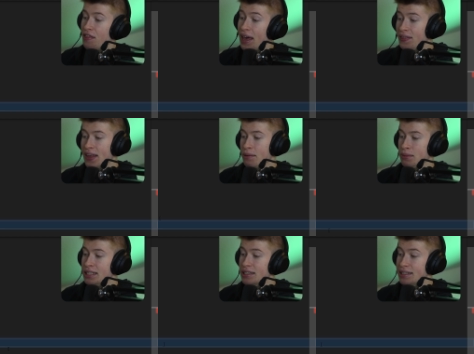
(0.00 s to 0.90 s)
then that
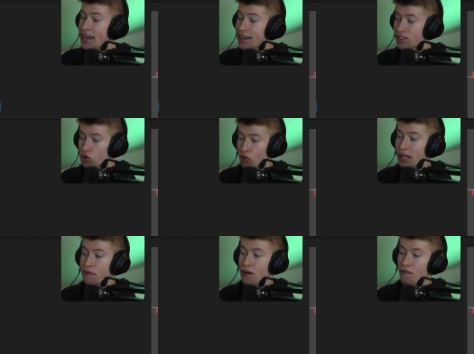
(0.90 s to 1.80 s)
means text
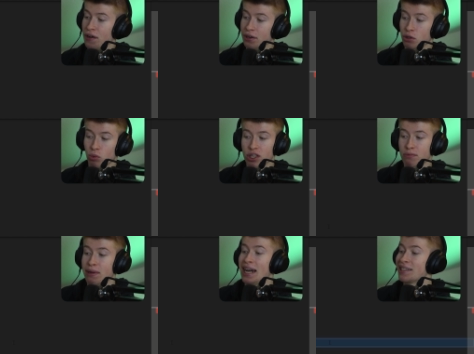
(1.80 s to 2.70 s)
red 500 was
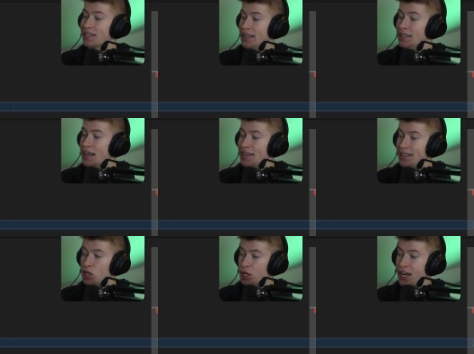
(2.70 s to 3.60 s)
passed passed in as
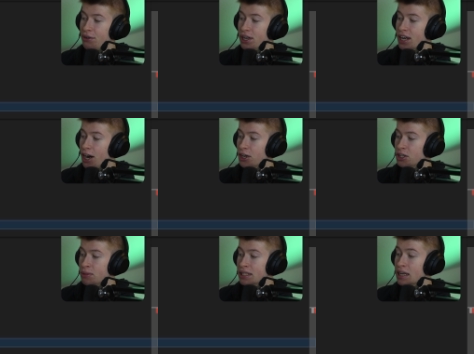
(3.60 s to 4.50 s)
a generic
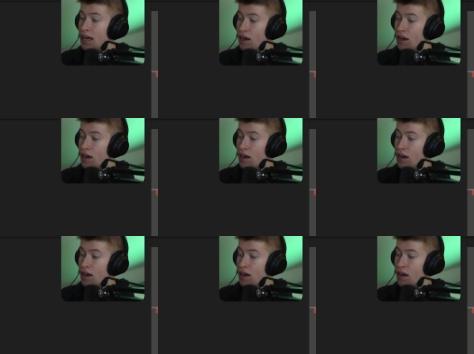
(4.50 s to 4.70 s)
argument